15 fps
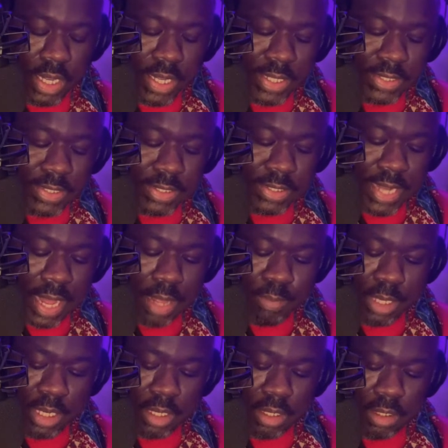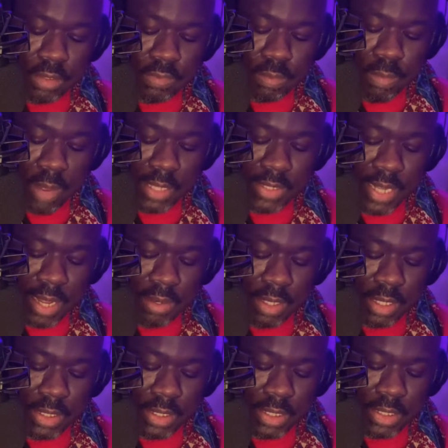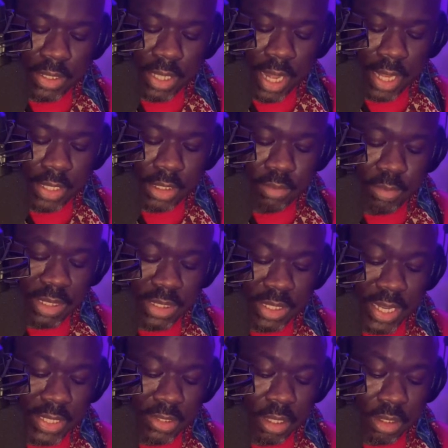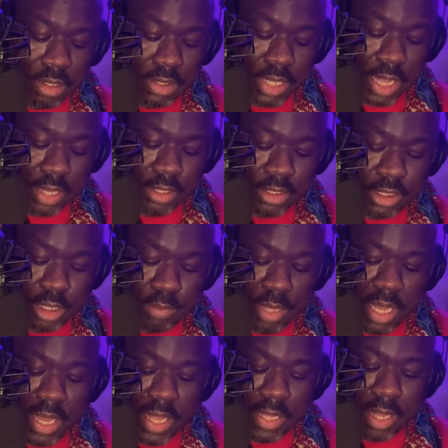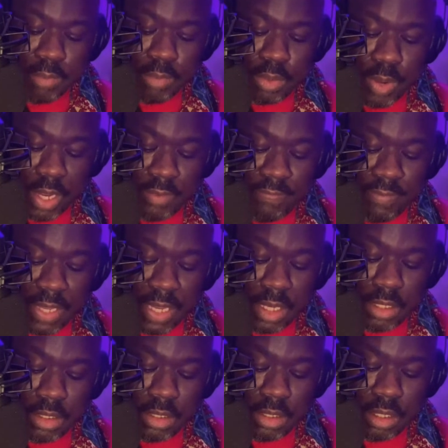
Since not many girls from my town attended college, much less on a scholarship, that was quite a feat,